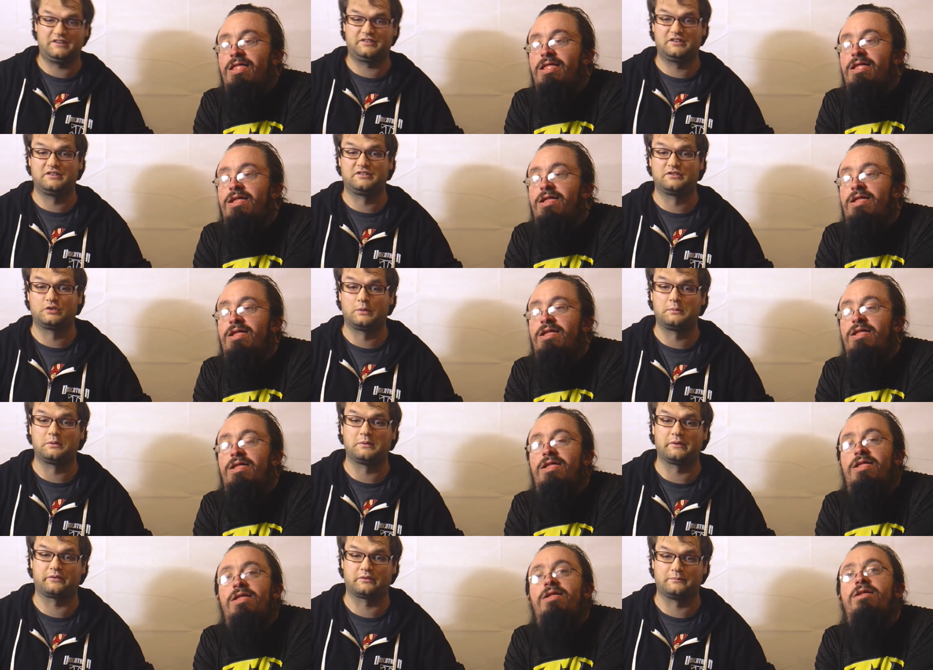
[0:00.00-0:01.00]
Speaker 1: is the Zobie
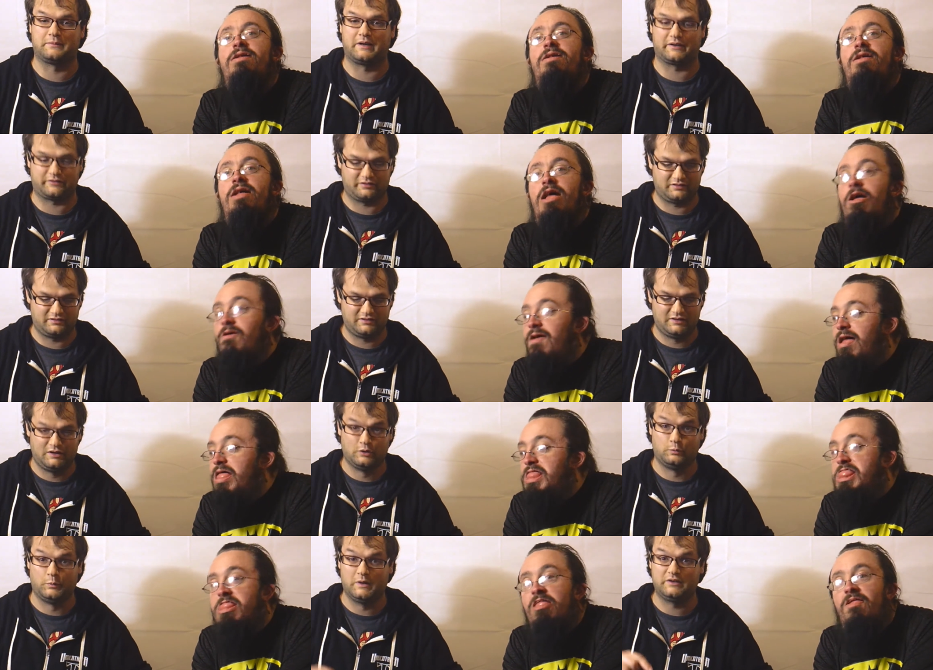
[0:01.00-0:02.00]
wrestling box. Alright.
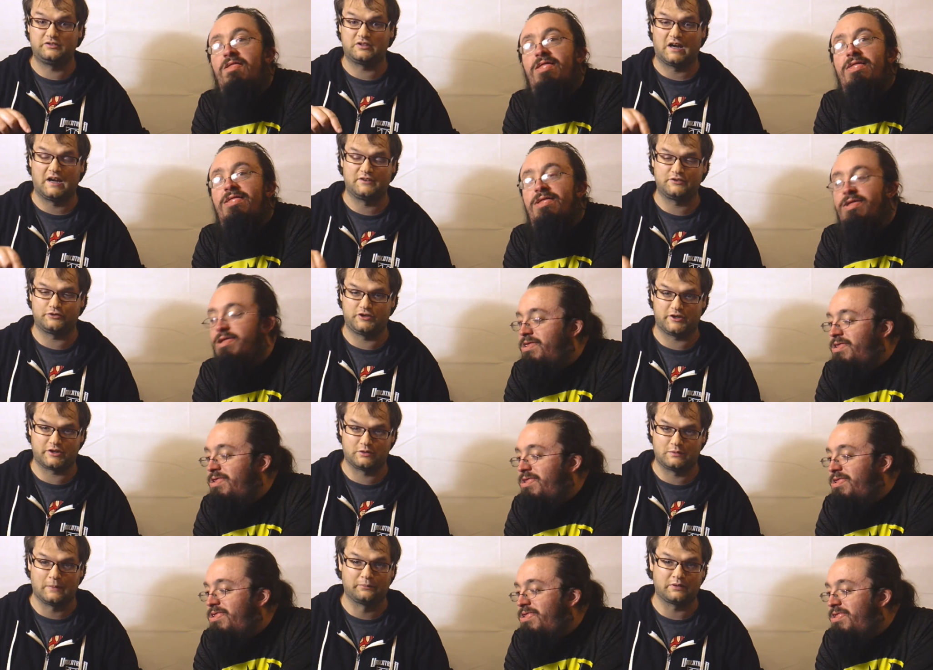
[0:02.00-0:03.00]
Which I just checked the
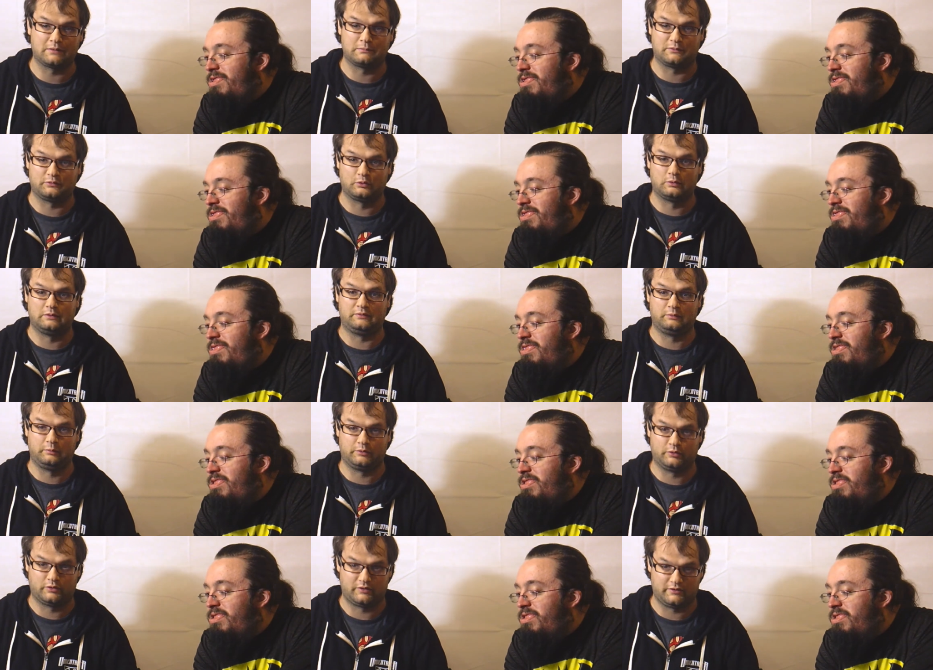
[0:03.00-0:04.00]
website before you
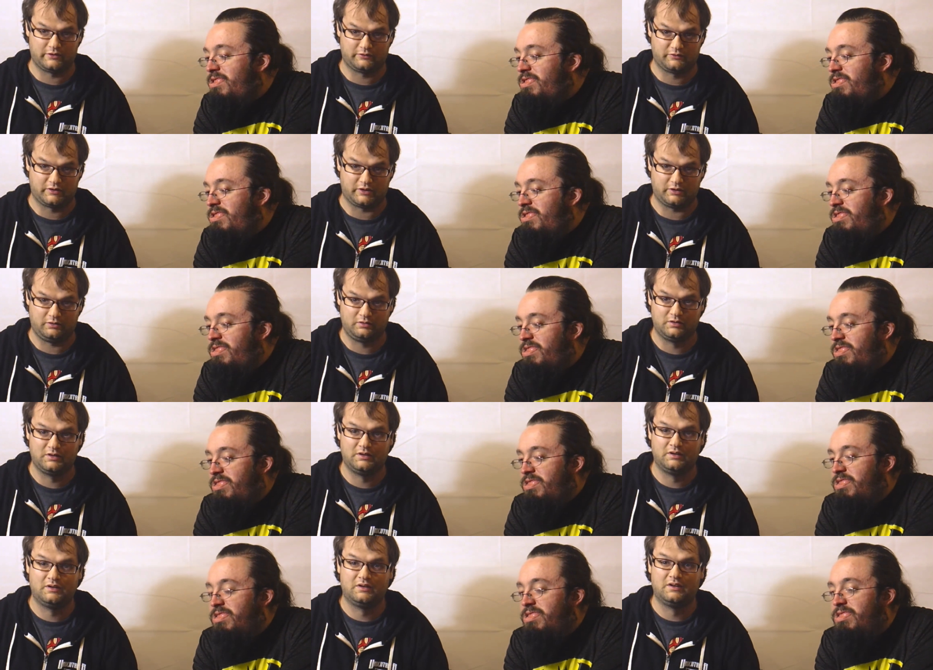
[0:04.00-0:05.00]
recorded this video.
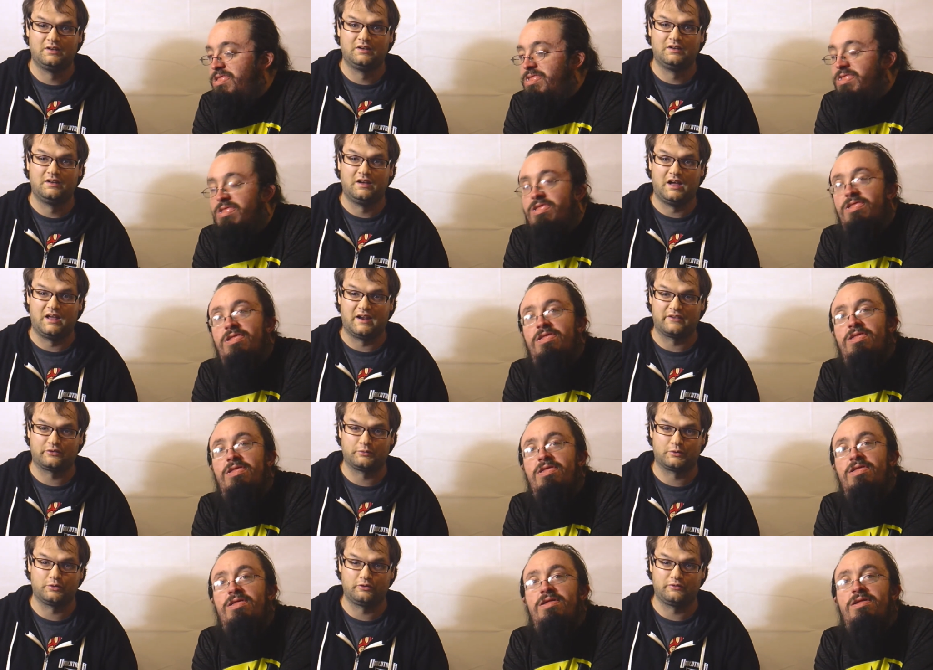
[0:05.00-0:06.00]
And as i
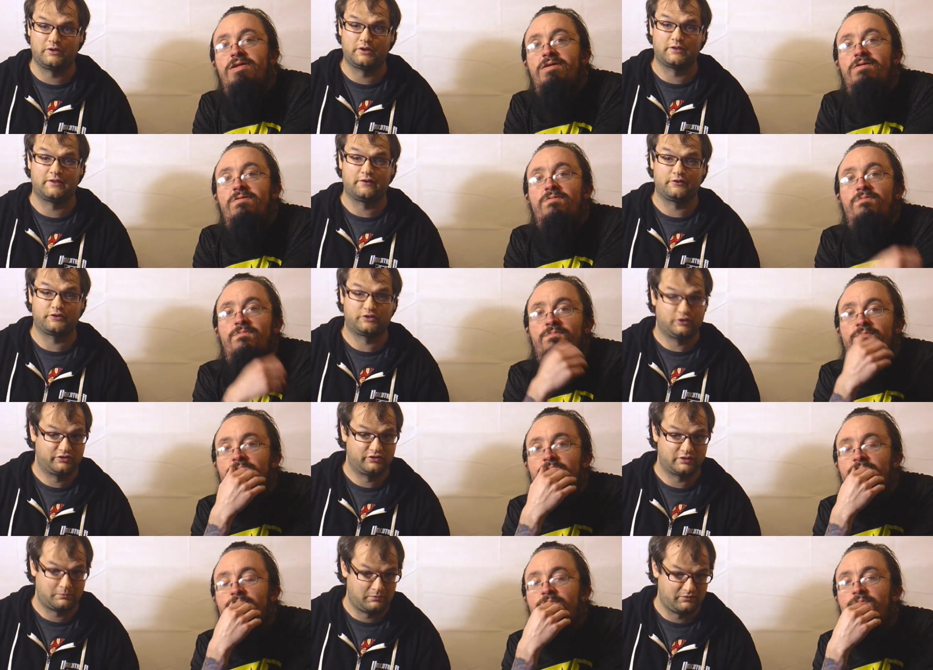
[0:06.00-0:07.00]
recorded recording the video, there's still
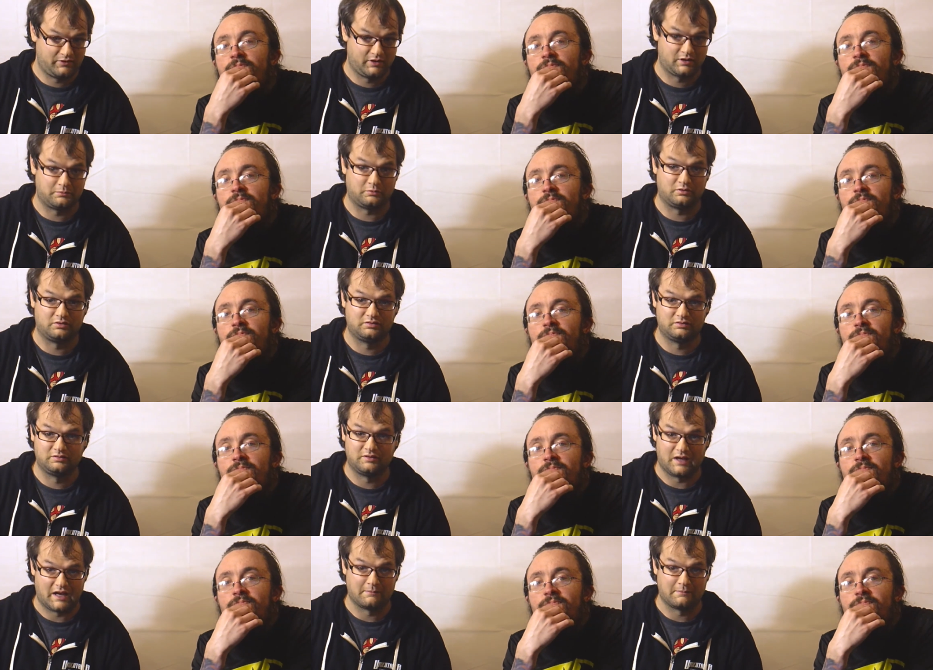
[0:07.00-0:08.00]
some available.
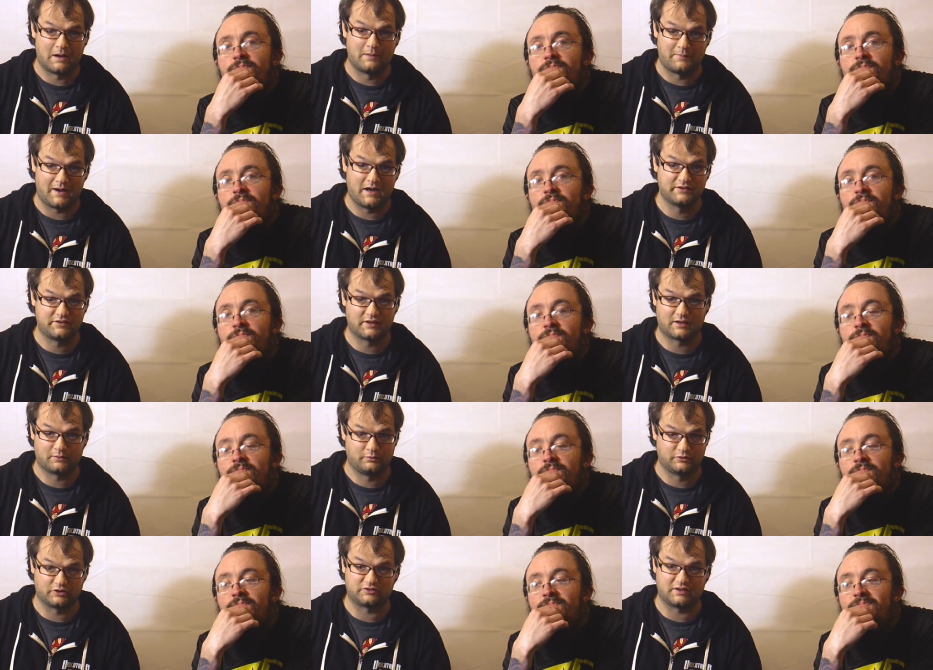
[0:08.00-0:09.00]
And I might buy a second one
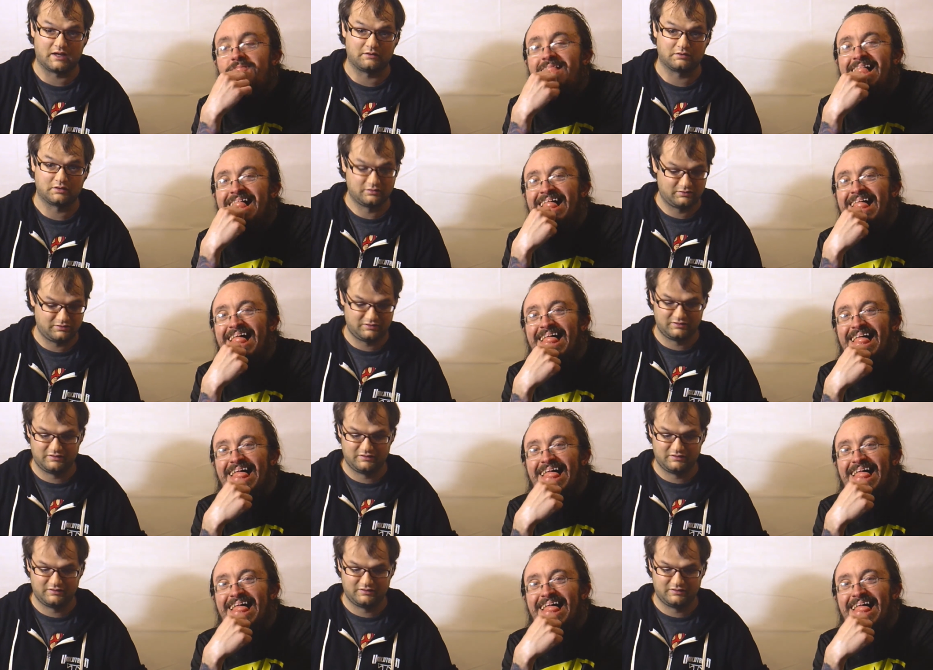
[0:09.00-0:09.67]
just to have it. yeah.